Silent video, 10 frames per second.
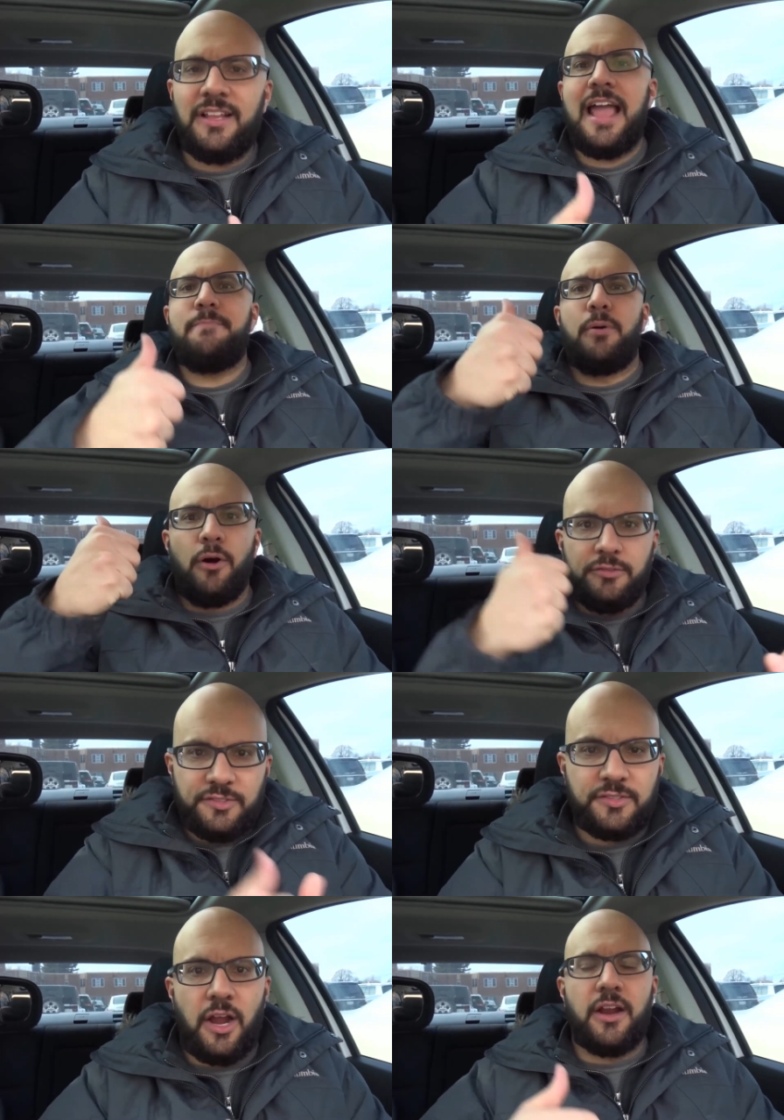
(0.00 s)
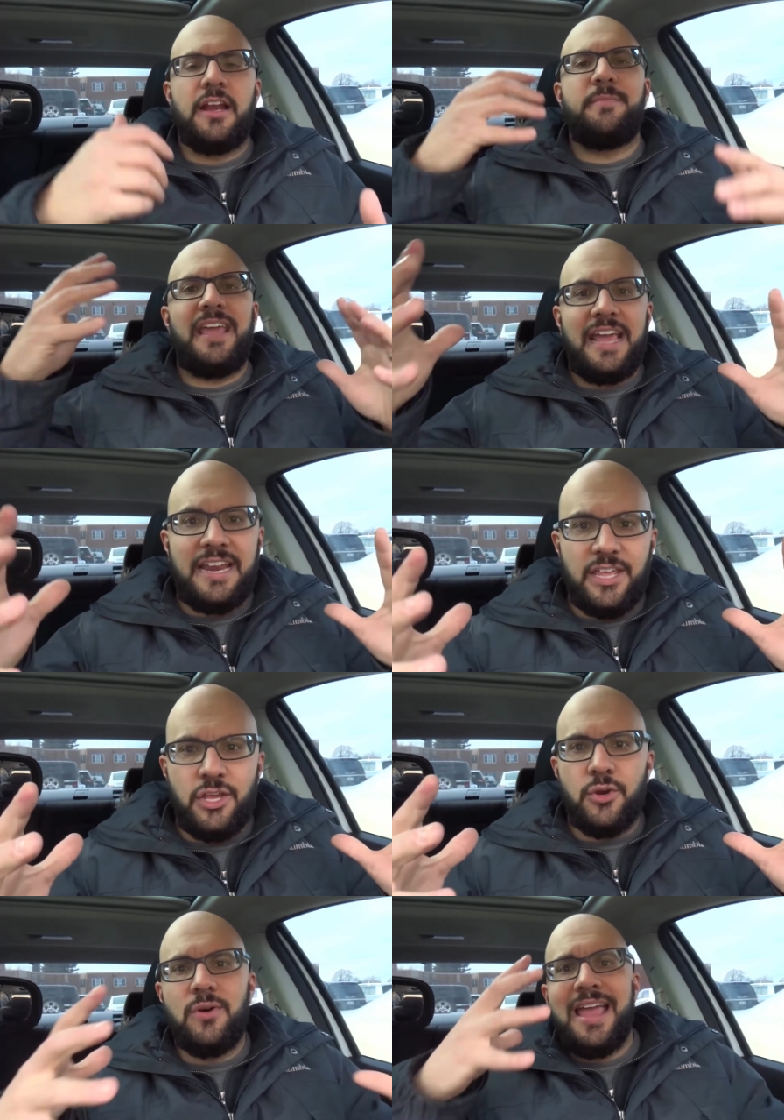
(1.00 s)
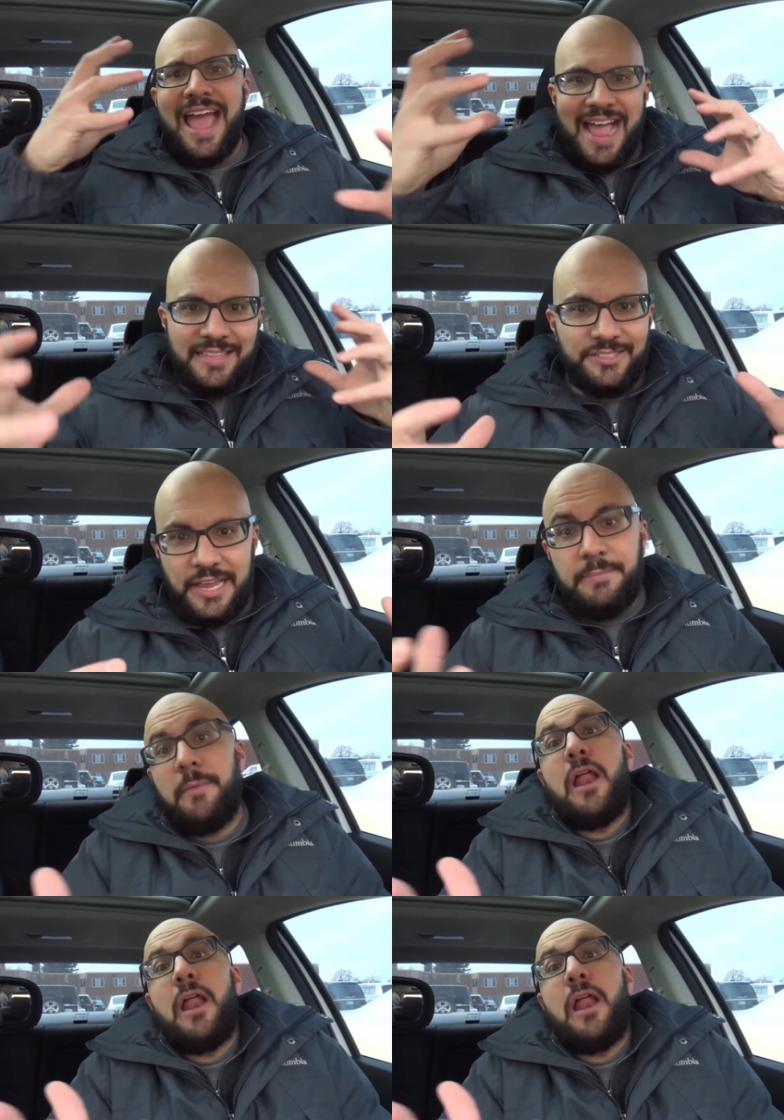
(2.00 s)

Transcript: light posts are going to be hitting you at the same time.